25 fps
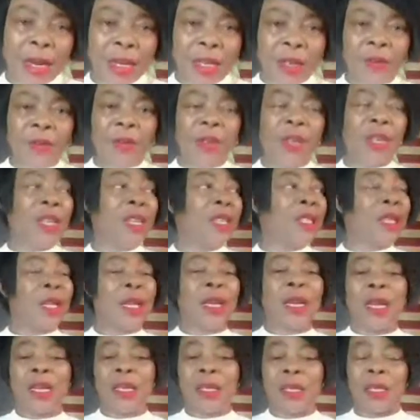rights defenders
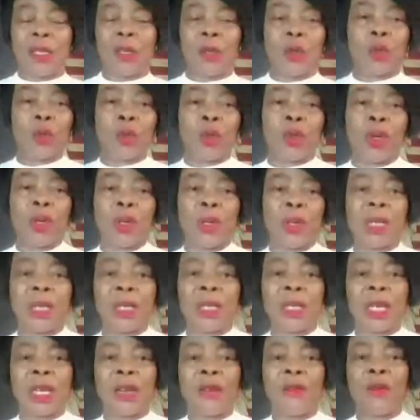and access to
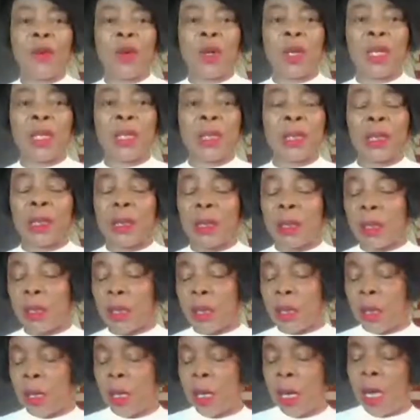justice advocacy
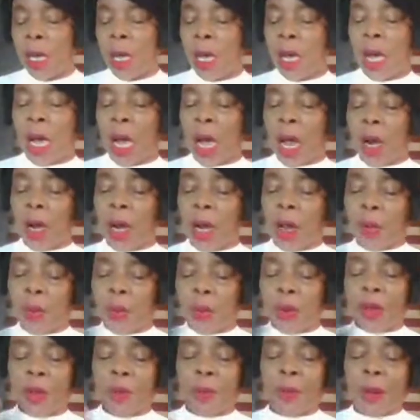center. Our
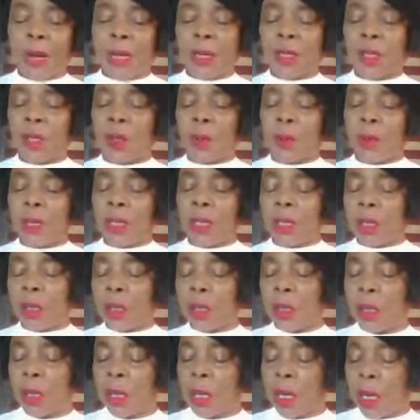local
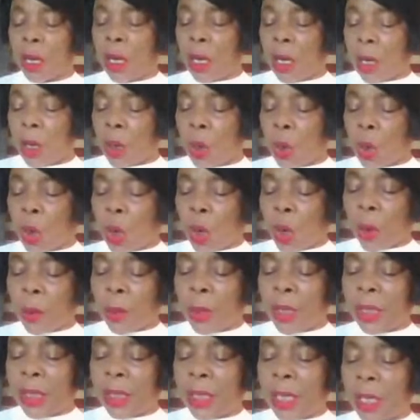department for
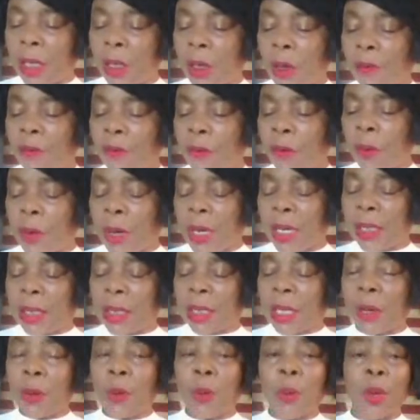comrades and of
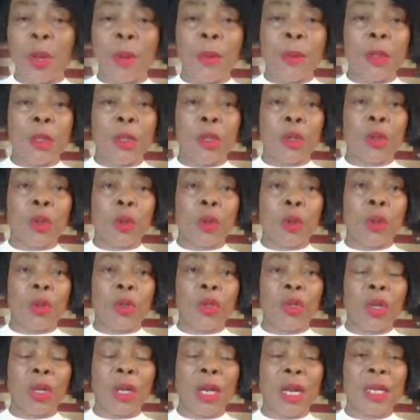viewers and Kim is the
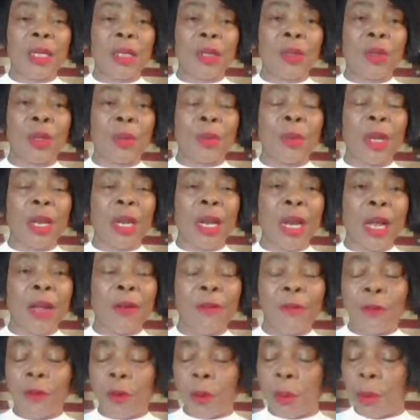solution last streaming
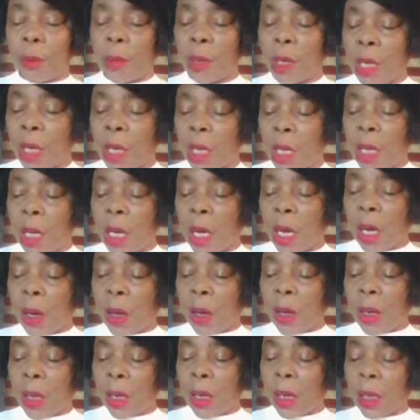live from
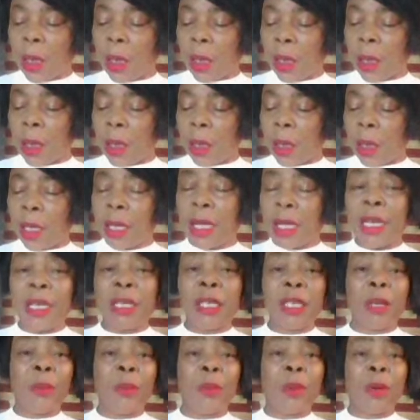uh,
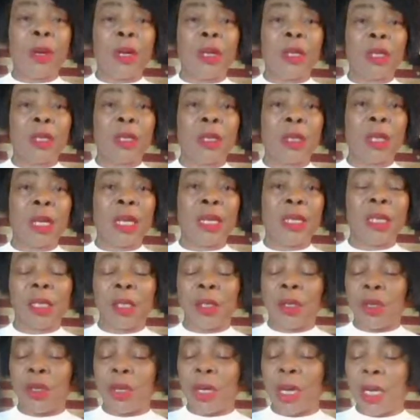Ikeja branch
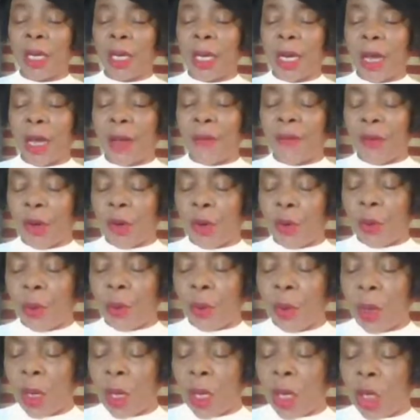93 Allen Avenue
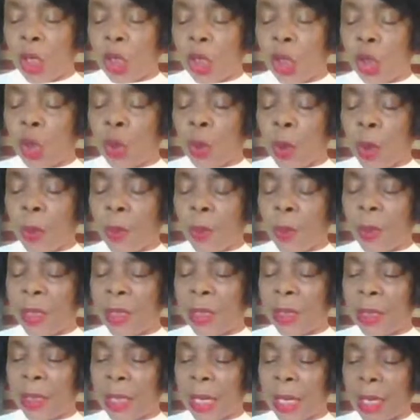to be
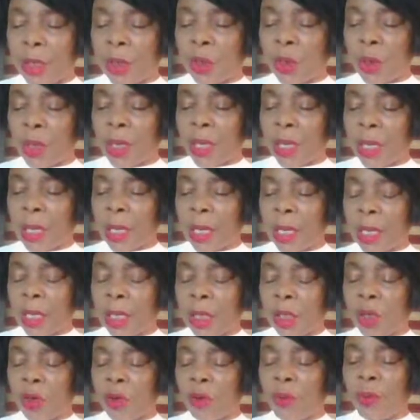precise on a
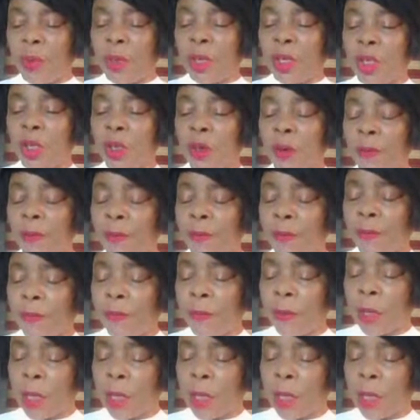case of breach of